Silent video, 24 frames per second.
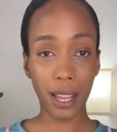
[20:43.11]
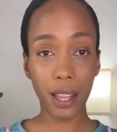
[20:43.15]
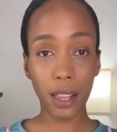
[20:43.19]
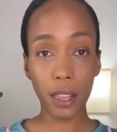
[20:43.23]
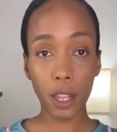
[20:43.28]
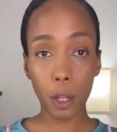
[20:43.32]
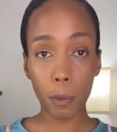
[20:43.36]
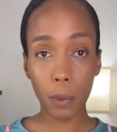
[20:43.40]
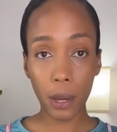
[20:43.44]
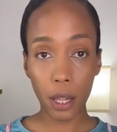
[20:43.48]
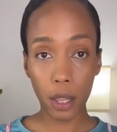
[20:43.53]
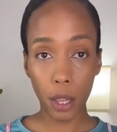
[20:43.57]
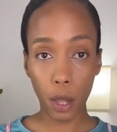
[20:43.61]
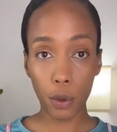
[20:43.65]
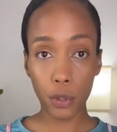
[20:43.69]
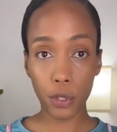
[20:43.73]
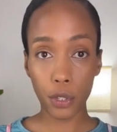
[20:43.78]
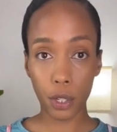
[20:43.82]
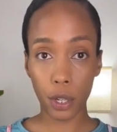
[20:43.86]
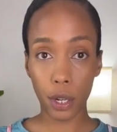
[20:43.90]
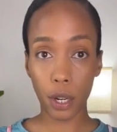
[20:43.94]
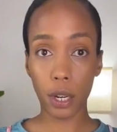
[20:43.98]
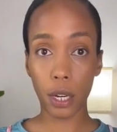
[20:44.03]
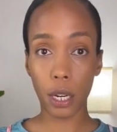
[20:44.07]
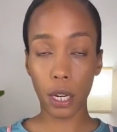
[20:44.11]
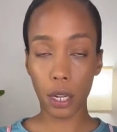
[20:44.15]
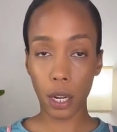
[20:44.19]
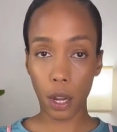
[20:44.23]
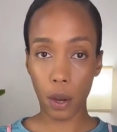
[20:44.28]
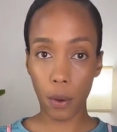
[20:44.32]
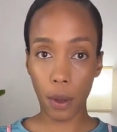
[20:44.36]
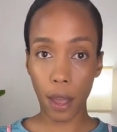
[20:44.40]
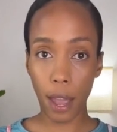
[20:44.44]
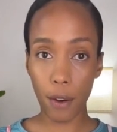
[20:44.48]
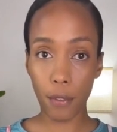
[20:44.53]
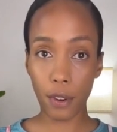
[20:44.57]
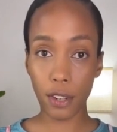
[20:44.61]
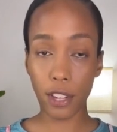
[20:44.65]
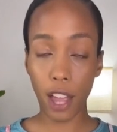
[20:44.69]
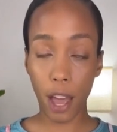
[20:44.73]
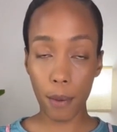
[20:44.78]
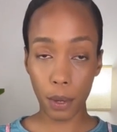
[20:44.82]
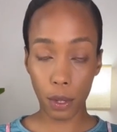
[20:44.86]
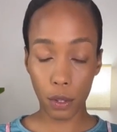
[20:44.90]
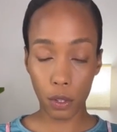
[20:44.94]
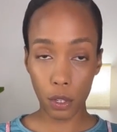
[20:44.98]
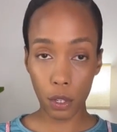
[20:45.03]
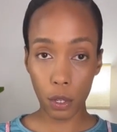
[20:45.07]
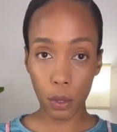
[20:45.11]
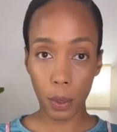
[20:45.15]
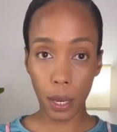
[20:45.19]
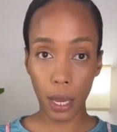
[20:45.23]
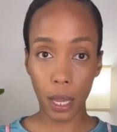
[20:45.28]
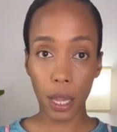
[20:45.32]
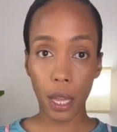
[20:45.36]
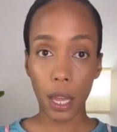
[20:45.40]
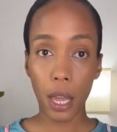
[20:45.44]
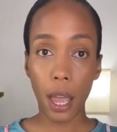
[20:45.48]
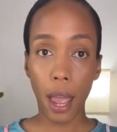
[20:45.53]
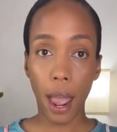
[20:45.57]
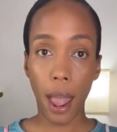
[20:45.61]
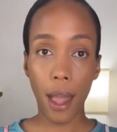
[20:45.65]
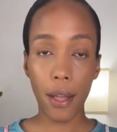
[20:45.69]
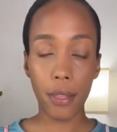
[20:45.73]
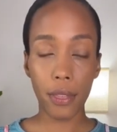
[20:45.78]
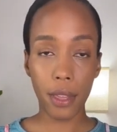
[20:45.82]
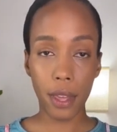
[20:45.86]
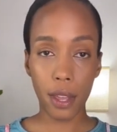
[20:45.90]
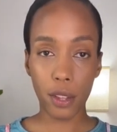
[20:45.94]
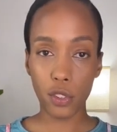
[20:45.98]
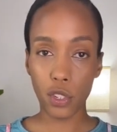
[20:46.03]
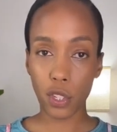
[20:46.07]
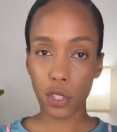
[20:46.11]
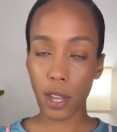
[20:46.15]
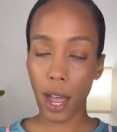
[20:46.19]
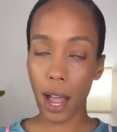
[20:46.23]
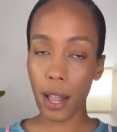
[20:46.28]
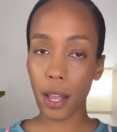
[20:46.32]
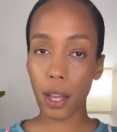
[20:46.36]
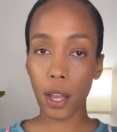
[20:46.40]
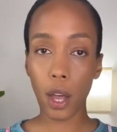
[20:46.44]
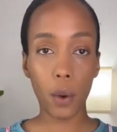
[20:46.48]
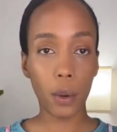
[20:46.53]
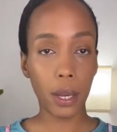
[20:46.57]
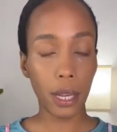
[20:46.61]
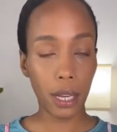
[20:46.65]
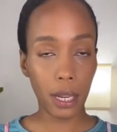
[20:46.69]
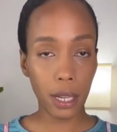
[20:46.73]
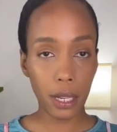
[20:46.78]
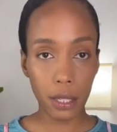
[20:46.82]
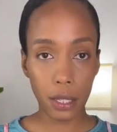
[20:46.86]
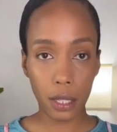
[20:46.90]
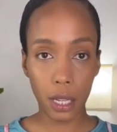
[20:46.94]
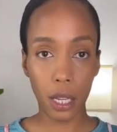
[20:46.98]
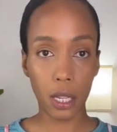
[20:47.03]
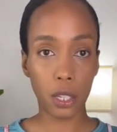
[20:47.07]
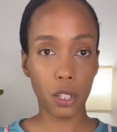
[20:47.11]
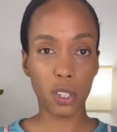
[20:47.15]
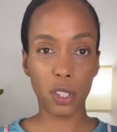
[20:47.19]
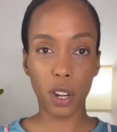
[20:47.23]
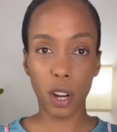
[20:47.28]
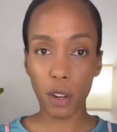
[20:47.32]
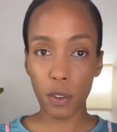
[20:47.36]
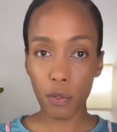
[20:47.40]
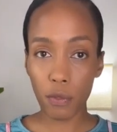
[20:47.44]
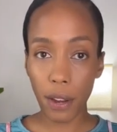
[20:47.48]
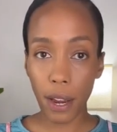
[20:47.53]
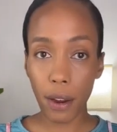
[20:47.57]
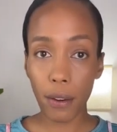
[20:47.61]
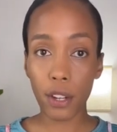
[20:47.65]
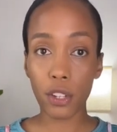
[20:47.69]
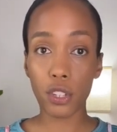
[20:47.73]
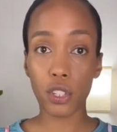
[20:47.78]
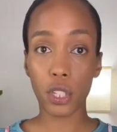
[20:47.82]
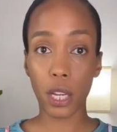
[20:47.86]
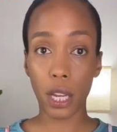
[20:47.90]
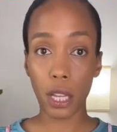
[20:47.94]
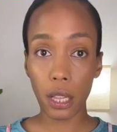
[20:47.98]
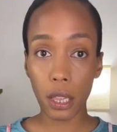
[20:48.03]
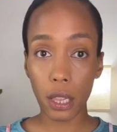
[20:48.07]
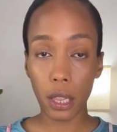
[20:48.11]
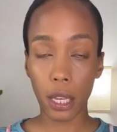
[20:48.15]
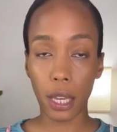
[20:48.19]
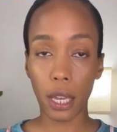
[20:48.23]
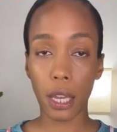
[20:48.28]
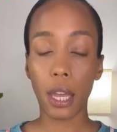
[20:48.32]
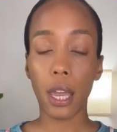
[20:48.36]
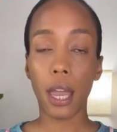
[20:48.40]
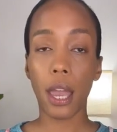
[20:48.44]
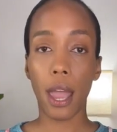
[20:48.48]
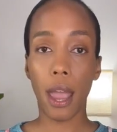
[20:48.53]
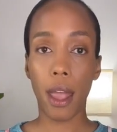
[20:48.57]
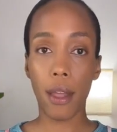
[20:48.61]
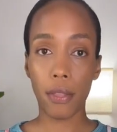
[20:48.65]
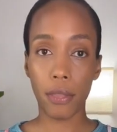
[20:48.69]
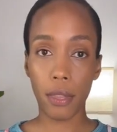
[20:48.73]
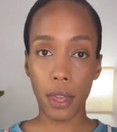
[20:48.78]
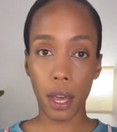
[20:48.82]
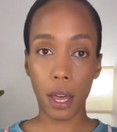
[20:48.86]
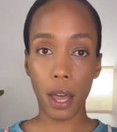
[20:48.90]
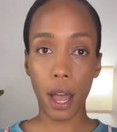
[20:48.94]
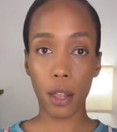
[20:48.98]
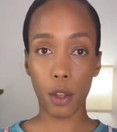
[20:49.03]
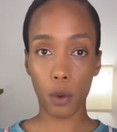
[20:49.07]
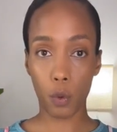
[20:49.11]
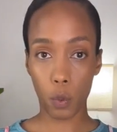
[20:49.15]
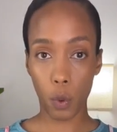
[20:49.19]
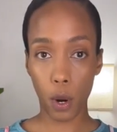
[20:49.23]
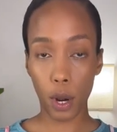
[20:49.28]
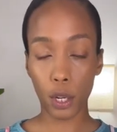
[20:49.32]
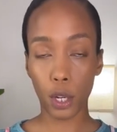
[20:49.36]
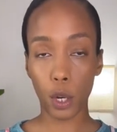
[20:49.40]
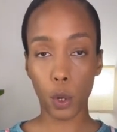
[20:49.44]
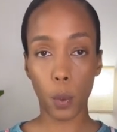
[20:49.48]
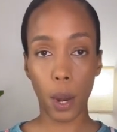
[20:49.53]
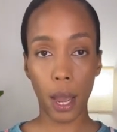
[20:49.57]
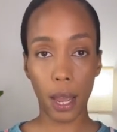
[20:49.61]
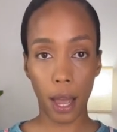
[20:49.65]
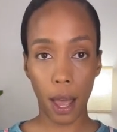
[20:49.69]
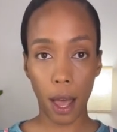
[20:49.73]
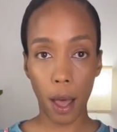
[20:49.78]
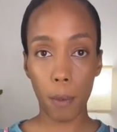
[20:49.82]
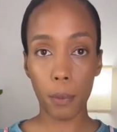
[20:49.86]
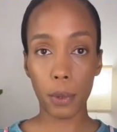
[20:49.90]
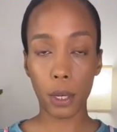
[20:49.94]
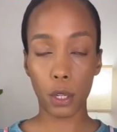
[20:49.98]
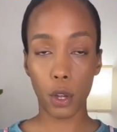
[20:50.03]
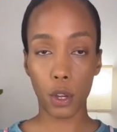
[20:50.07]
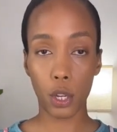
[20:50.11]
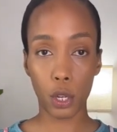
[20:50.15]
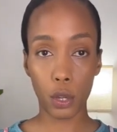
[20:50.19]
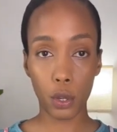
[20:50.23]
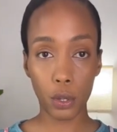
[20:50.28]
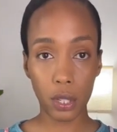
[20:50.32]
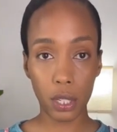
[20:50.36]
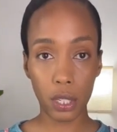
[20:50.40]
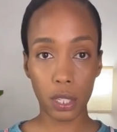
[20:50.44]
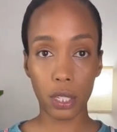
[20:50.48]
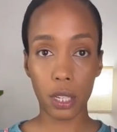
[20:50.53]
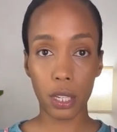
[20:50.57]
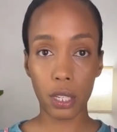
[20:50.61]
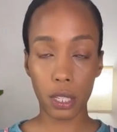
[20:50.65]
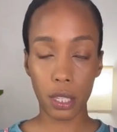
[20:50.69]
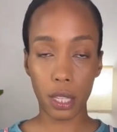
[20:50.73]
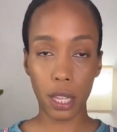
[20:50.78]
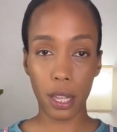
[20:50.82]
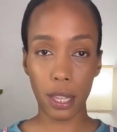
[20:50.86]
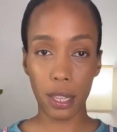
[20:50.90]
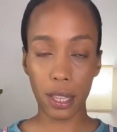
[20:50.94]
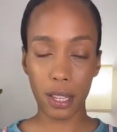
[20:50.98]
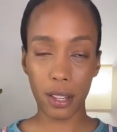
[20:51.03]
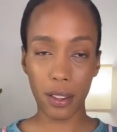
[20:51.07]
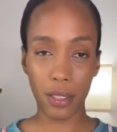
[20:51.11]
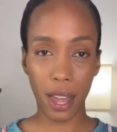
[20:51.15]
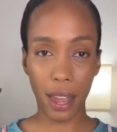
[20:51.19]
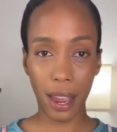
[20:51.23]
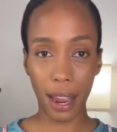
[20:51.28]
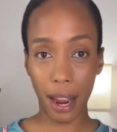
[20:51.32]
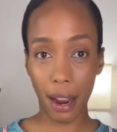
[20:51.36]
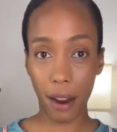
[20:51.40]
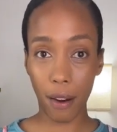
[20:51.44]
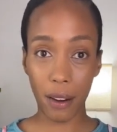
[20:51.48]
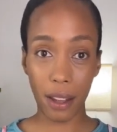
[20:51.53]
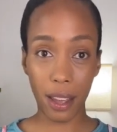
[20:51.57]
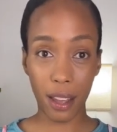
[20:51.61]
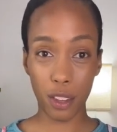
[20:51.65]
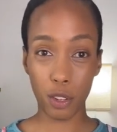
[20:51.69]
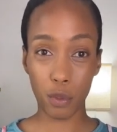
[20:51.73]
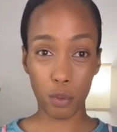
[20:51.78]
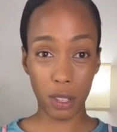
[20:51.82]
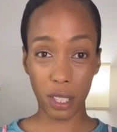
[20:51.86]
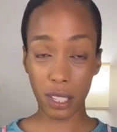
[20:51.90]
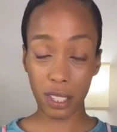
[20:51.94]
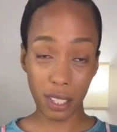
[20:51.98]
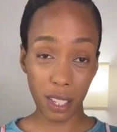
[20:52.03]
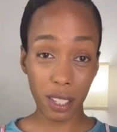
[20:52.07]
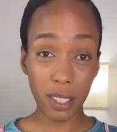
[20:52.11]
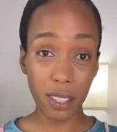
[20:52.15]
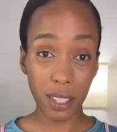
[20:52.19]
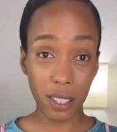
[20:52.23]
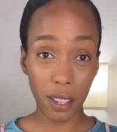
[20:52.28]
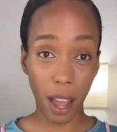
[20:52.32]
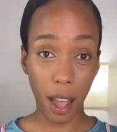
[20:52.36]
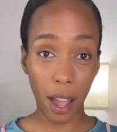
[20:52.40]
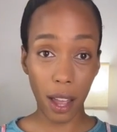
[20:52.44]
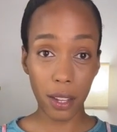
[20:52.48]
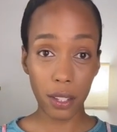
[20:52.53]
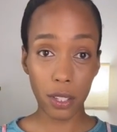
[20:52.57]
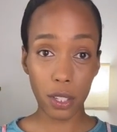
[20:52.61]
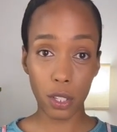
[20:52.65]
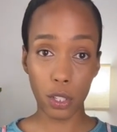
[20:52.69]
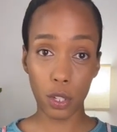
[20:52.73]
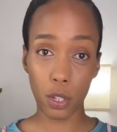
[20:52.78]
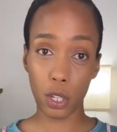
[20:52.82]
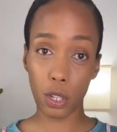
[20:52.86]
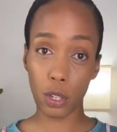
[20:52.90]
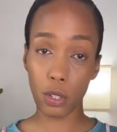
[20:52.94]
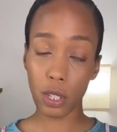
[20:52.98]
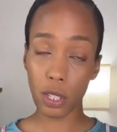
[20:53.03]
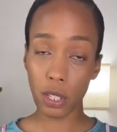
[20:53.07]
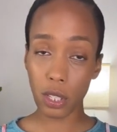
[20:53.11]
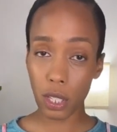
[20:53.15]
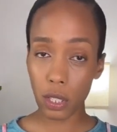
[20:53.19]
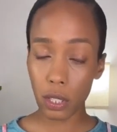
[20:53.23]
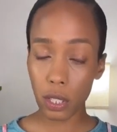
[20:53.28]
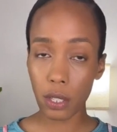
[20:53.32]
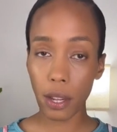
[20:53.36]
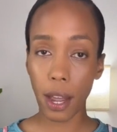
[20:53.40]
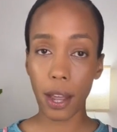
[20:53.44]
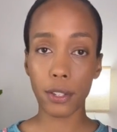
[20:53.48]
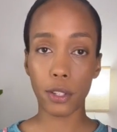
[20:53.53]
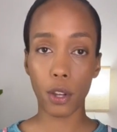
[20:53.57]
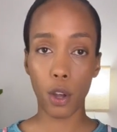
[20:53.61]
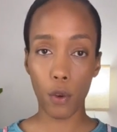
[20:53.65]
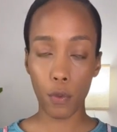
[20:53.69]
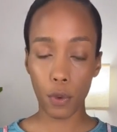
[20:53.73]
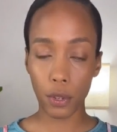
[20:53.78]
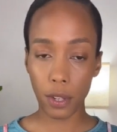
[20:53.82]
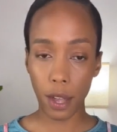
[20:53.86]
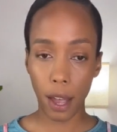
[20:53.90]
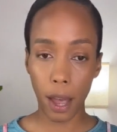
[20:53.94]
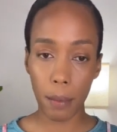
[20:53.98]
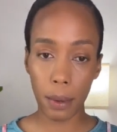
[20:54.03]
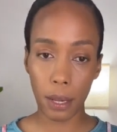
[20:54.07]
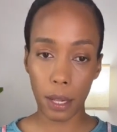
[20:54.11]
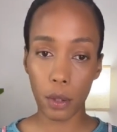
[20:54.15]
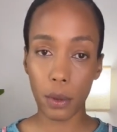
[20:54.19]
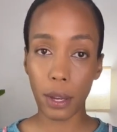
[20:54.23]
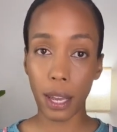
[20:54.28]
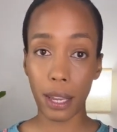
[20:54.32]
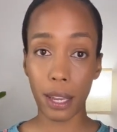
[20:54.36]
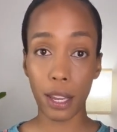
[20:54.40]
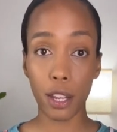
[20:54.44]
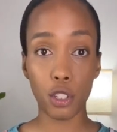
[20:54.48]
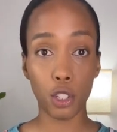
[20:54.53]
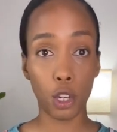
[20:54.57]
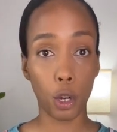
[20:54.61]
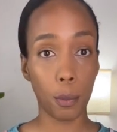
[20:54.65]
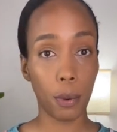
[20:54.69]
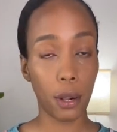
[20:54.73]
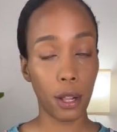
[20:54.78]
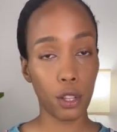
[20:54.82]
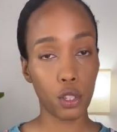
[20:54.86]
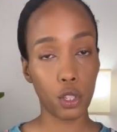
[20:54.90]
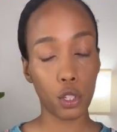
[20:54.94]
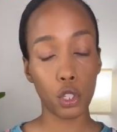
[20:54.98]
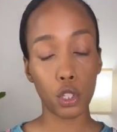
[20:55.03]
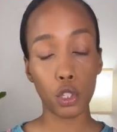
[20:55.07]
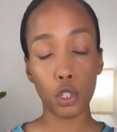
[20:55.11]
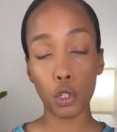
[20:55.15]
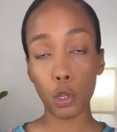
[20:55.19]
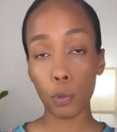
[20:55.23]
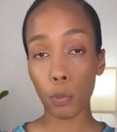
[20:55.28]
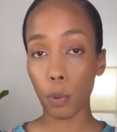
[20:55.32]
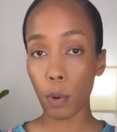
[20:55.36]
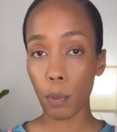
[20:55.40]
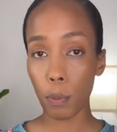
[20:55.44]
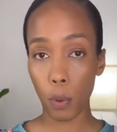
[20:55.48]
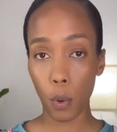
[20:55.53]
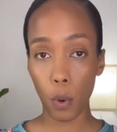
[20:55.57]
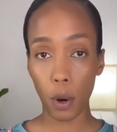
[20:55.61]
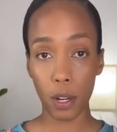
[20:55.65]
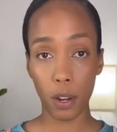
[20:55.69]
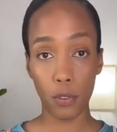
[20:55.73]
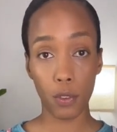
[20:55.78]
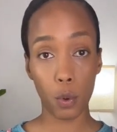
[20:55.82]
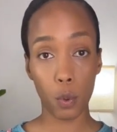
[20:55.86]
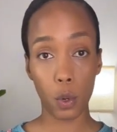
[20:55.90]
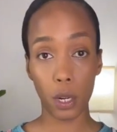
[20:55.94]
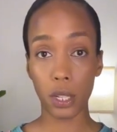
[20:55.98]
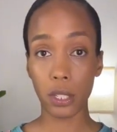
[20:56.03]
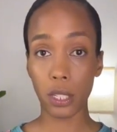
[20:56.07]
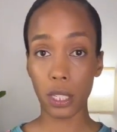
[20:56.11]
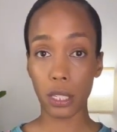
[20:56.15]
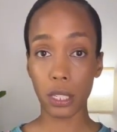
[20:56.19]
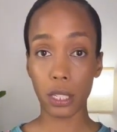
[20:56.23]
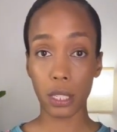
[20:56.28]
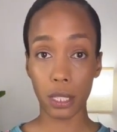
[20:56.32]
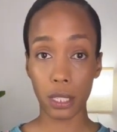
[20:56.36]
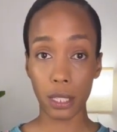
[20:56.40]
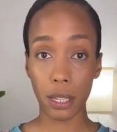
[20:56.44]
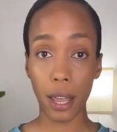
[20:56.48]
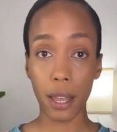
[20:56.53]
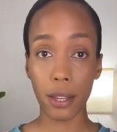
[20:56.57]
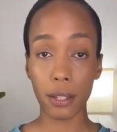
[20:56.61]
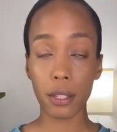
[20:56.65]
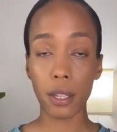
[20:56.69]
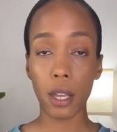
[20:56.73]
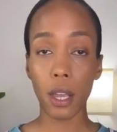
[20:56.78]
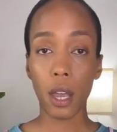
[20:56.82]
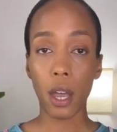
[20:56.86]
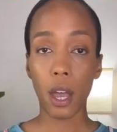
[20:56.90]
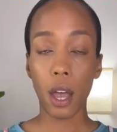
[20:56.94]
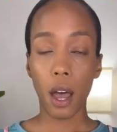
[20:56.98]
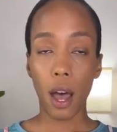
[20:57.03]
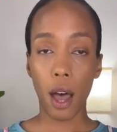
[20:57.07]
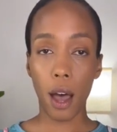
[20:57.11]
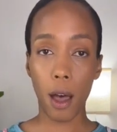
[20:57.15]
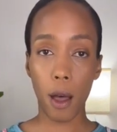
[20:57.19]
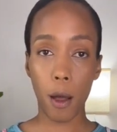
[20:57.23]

Get a little bit closer, every time you do it, and then just kind of go easy. Start very gently, and then kind of work your way up. You'll that area is really sensitized, so you'll desensitize it over time, and it'll get easier. But it's super important if you want to see success.